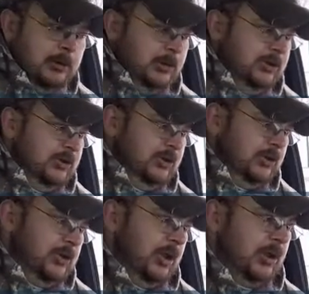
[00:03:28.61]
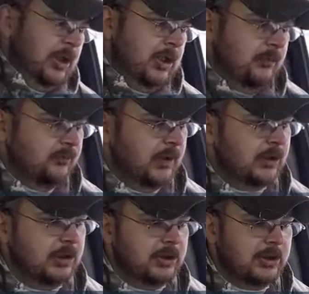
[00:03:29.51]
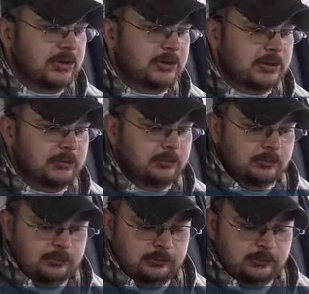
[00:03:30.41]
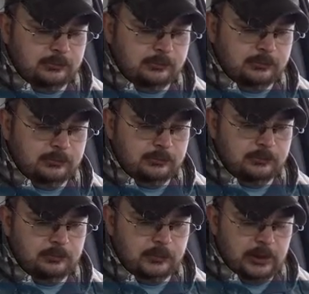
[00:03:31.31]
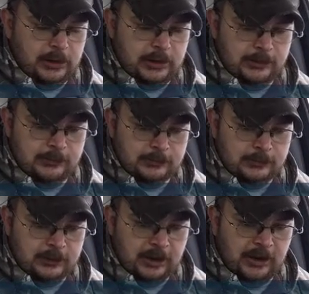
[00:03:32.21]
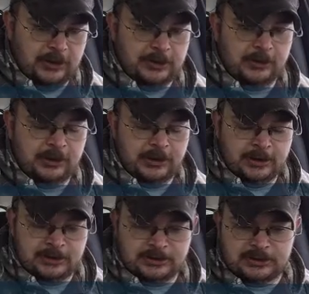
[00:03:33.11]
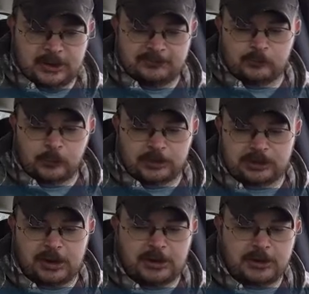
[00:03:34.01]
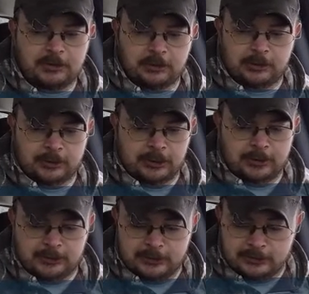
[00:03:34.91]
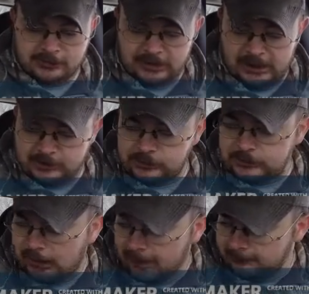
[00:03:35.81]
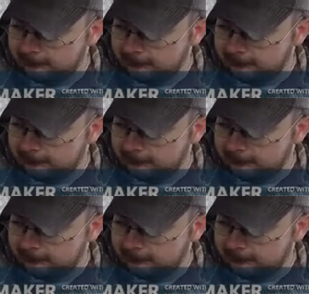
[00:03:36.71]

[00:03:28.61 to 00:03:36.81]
Still trying to get find a decent uh, editing software so I can learn how to use that shit.